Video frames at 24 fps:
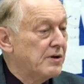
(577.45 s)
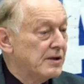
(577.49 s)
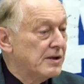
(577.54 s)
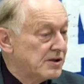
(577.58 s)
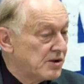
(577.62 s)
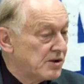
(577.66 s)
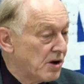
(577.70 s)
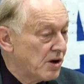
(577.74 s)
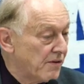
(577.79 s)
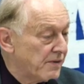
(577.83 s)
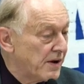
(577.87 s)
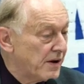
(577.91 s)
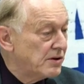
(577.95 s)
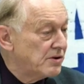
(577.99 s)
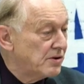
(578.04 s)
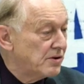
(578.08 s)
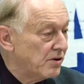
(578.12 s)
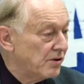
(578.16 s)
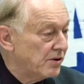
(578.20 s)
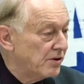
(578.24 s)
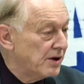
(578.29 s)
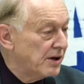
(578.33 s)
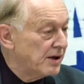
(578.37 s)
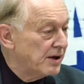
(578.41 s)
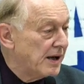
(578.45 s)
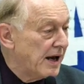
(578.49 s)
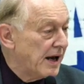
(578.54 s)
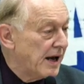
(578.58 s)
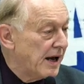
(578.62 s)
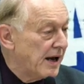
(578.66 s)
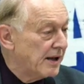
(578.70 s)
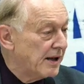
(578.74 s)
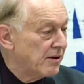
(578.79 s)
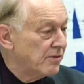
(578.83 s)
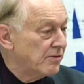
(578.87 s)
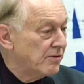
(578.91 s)
Soviet Union
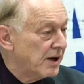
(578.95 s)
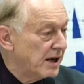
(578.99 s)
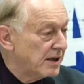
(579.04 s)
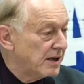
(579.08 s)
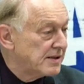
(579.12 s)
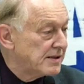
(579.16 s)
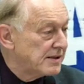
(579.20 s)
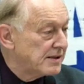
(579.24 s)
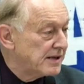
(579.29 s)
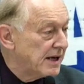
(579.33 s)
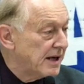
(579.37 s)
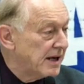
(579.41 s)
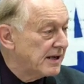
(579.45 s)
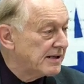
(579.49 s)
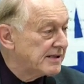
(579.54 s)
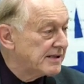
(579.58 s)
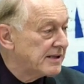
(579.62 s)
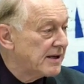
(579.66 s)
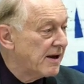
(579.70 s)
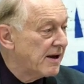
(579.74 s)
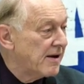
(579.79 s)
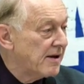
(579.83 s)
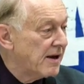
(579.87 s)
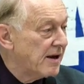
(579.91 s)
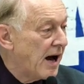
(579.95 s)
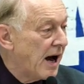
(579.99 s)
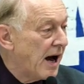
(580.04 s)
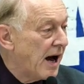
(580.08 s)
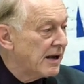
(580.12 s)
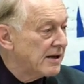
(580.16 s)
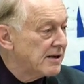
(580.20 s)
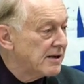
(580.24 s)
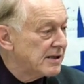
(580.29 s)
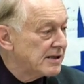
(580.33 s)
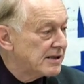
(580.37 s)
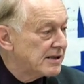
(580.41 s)
and the United States
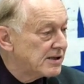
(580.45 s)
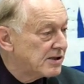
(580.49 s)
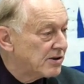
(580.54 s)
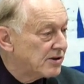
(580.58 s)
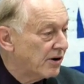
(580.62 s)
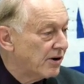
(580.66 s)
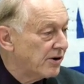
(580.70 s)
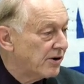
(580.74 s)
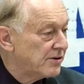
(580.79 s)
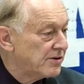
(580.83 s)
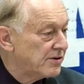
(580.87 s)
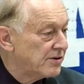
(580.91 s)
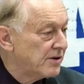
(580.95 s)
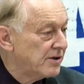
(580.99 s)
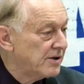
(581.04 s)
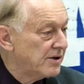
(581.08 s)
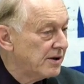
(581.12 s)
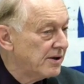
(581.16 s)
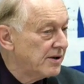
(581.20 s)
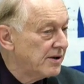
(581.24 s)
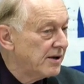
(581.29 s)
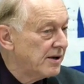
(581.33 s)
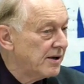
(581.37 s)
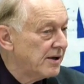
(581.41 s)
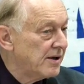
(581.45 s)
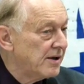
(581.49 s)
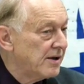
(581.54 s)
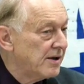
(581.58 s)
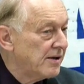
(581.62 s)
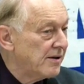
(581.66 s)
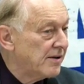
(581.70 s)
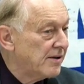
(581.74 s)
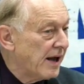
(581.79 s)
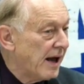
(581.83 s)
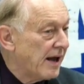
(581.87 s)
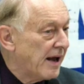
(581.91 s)
understood
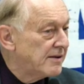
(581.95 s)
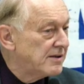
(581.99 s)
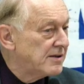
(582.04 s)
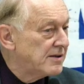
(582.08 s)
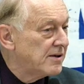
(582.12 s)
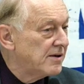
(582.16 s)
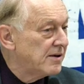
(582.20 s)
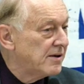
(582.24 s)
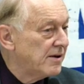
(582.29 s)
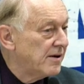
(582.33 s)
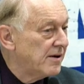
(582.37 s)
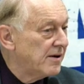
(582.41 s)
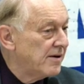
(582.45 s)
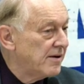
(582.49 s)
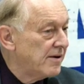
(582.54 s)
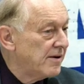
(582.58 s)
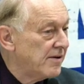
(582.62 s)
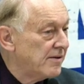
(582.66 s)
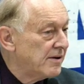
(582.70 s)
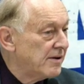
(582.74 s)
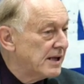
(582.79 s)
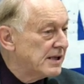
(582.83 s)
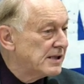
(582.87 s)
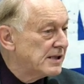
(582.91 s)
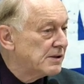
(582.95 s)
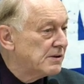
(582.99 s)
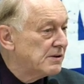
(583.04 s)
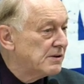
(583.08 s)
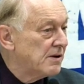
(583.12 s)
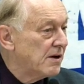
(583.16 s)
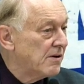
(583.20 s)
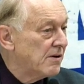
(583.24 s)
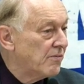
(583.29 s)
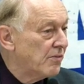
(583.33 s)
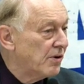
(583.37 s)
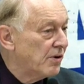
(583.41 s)
that this
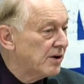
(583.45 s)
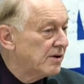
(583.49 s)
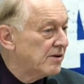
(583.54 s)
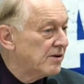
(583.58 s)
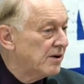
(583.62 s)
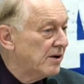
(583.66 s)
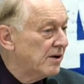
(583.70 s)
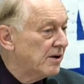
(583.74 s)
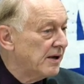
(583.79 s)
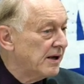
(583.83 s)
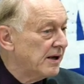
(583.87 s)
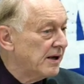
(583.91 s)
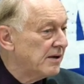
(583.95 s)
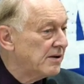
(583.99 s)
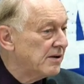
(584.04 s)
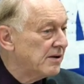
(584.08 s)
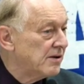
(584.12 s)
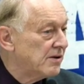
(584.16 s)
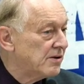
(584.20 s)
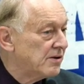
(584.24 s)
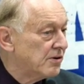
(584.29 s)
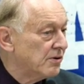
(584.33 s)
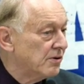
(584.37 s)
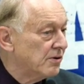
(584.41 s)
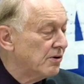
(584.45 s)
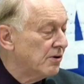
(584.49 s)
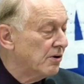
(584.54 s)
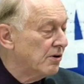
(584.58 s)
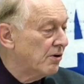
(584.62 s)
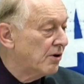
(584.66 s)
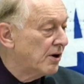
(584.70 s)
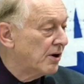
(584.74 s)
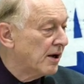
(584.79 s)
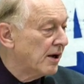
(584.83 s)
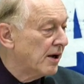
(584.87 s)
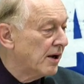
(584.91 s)
would lead to
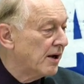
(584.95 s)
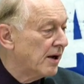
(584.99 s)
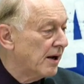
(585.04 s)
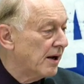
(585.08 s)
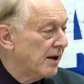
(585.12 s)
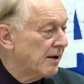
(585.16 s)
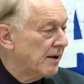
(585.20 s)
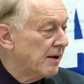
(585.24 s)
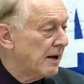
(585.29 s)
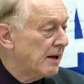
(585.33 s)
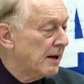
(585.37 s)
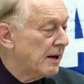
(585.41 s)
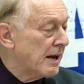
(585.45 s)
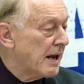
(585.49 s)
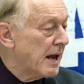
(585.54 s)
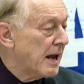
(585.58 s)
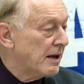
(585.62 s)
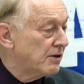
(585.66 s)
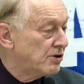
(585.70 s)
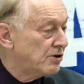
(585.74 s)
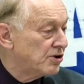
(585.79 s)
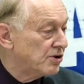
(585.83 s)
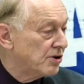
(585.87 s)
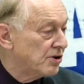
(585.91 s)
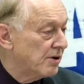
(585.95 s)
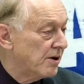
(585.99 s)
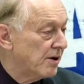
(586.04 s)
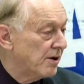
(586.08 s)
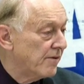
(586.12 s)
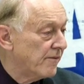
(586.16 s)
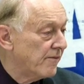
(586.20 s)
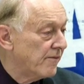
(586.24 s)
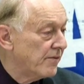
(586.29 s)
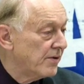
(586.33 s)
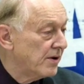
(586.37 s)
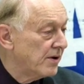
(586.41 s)
nuclear annihilation.
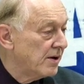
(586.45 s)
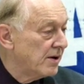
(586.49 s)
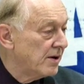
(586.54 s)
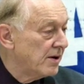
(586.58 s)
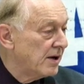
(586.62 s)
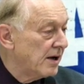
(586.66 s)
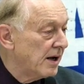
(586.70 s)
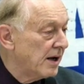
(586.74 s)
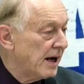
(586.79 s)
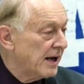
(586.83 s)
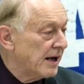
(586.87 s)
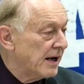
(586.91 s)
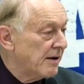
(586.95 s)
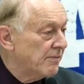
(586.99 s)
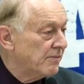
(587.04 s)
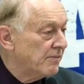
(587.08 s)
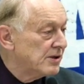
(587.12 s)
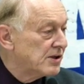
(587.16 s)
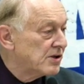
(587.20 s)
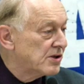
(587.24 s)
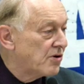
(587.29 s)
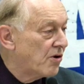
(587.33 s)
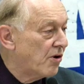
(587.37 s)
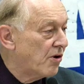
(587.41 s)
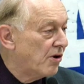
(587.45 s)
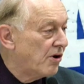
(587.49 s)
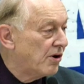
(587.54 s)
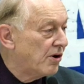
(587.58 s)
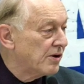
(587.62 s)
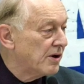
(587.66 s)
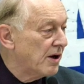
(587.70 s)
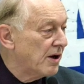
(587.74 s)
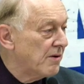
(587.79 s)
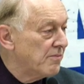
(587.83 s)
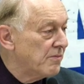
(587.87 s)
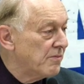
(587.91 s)
And it was
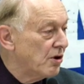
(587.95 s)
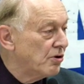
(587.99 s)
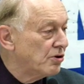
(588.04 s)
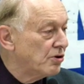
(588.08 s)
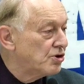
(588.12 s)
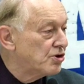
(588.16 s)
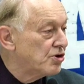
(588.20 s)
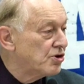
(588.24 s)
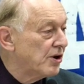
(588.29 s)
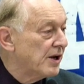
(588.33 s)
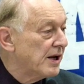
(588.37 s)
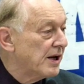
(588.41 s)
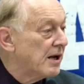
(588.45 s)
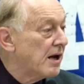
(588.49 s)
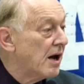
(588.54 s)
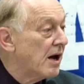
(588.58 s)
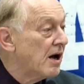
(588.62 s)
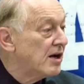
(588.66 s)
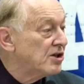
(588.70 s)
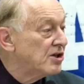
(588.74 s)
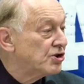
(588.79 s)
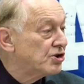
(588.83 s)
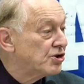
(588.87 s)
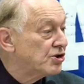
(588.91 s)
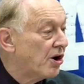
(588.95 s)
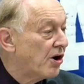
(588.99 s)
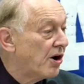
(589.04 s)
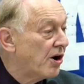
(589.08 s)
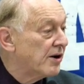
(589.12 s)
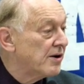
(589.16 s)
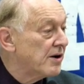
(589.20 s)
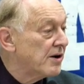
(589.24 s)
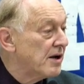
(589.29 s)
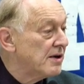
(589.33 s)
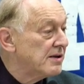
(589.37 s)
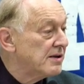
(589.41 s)
called mutually
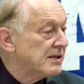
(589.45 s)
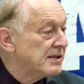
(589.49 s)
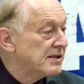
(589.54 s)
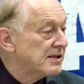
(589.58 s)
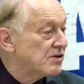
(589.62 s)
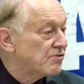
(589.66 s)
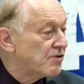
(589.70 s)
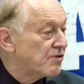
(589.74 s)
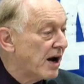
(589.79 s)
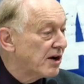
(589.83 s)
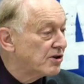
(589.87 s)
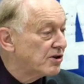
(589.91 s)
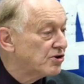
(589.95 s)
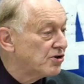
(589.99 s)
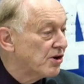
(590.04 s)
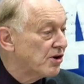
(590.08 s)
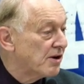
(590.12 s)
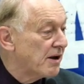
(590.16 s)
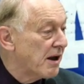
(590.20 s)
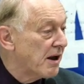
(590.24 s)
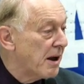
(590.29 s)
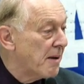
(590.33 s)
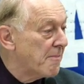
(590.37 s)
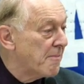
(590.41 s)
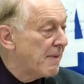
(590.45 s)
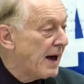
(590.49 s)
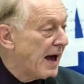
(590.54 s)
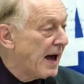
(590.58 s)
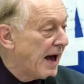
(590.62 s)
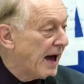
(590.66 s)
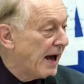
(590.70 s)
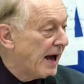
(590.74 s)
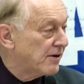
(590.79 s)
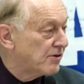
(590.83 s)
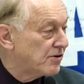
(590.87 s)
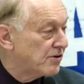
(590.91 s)
assured destruction,
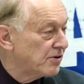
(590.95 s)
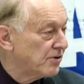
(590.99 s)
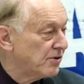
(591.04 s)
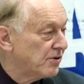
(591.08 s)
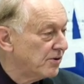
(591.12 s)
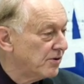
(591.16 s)
MAD.